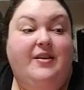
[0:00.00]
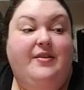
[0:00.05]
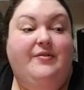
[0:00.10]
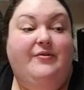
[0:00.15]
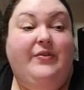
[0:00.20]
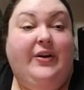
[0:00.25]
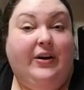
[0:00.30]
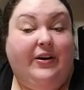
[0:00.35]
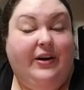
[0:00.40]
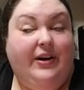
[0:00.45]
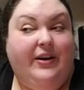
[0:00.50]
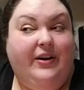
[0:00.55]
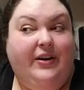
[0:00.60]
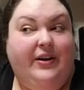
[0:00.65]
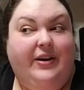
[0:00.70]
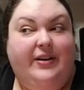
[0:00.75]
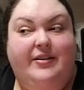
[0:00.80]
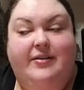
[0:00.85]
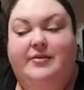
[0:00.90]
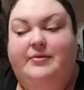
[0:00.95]
Very
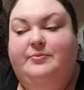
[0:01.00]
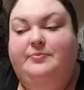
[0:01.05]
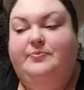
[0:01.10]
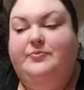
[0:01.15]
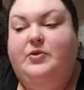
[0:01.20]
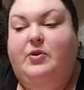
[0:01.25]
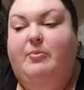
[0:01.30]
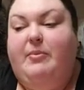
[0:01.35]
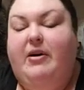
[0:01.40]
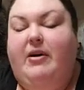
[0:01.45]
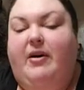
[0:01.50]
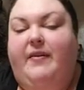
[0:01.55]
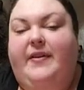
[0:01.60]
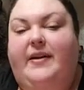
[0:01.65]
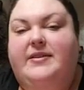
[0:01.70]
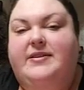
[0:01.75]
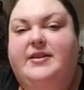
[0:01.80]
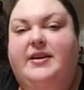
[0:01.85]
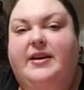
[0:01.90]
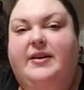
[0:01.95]
good. Oh my god,
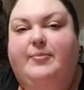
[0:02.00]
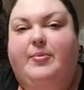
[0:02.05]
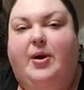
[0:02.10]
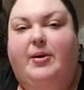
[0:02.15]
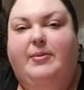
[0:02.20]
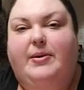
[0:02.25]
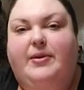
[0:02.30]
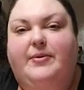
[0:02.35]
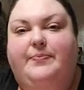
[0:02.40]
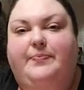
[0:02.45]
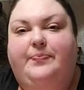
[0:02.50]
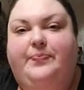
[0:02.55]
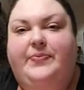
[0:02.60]
that's like probably...